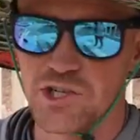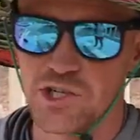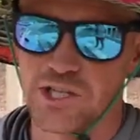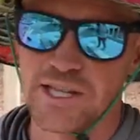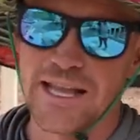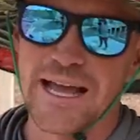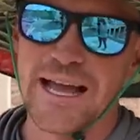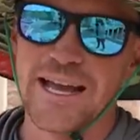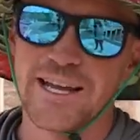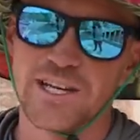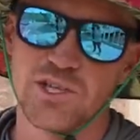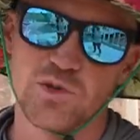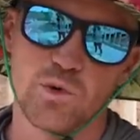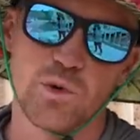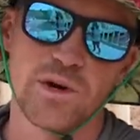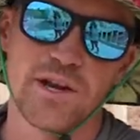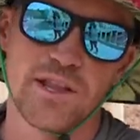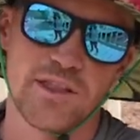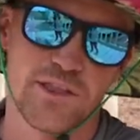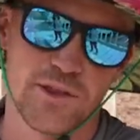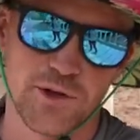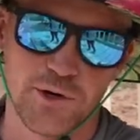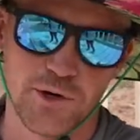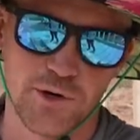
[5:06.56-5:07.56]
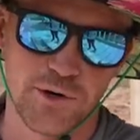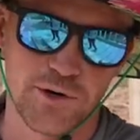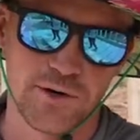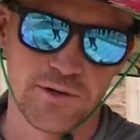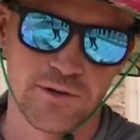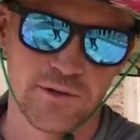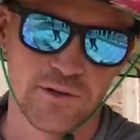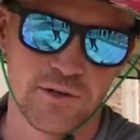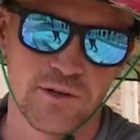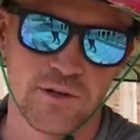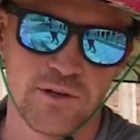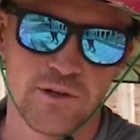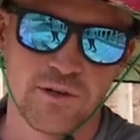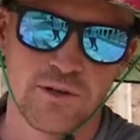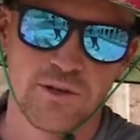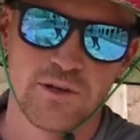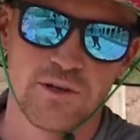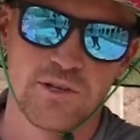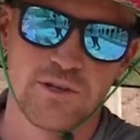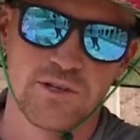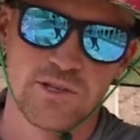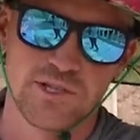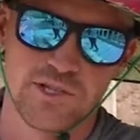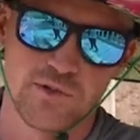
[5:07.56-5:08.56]
July 23rd.
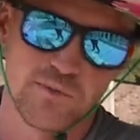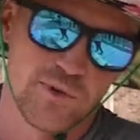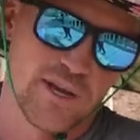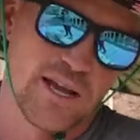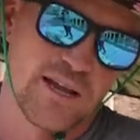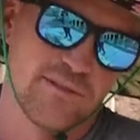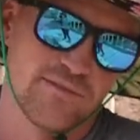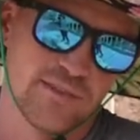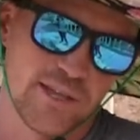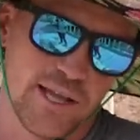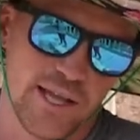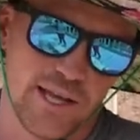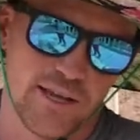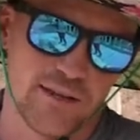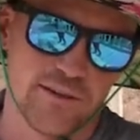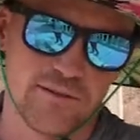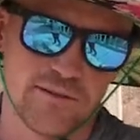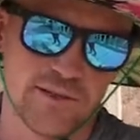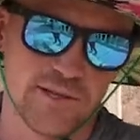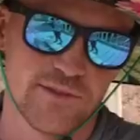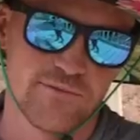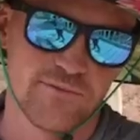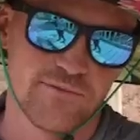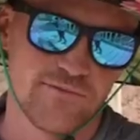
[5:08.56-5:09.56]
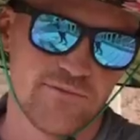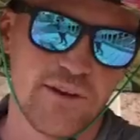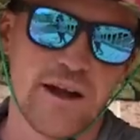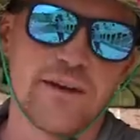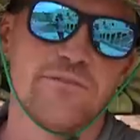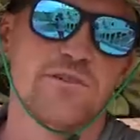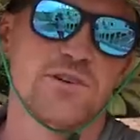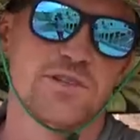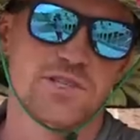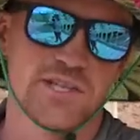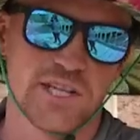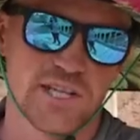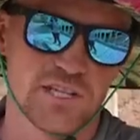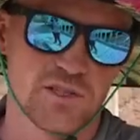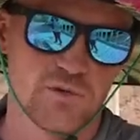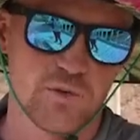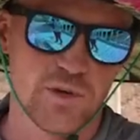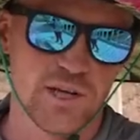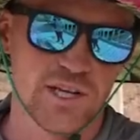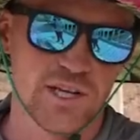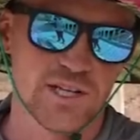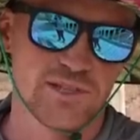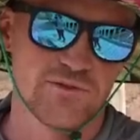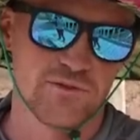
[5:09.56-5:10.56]
So we have like five or six
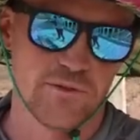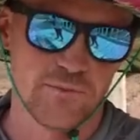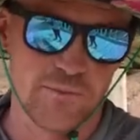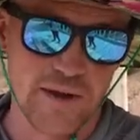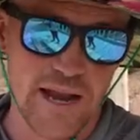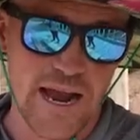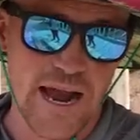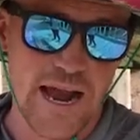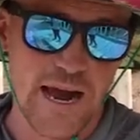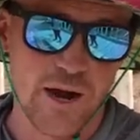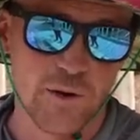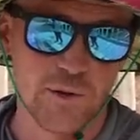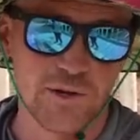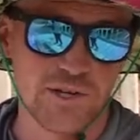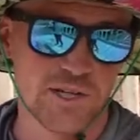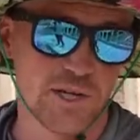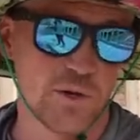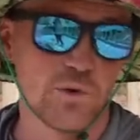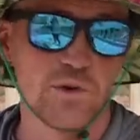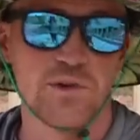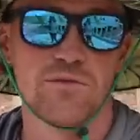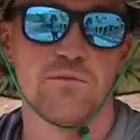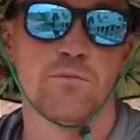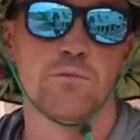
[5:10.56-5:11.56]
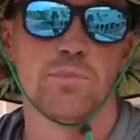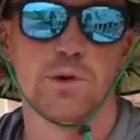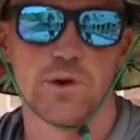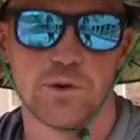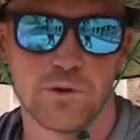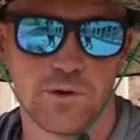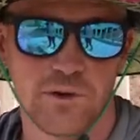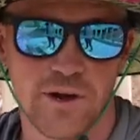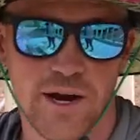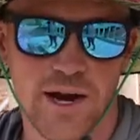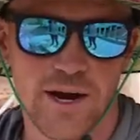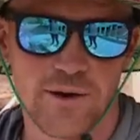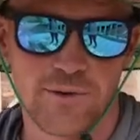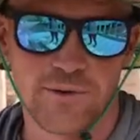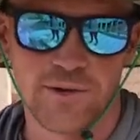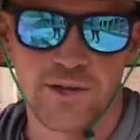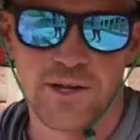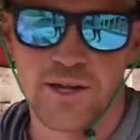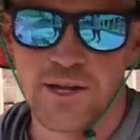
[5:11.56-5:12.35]
weeks from now until we even broke ground.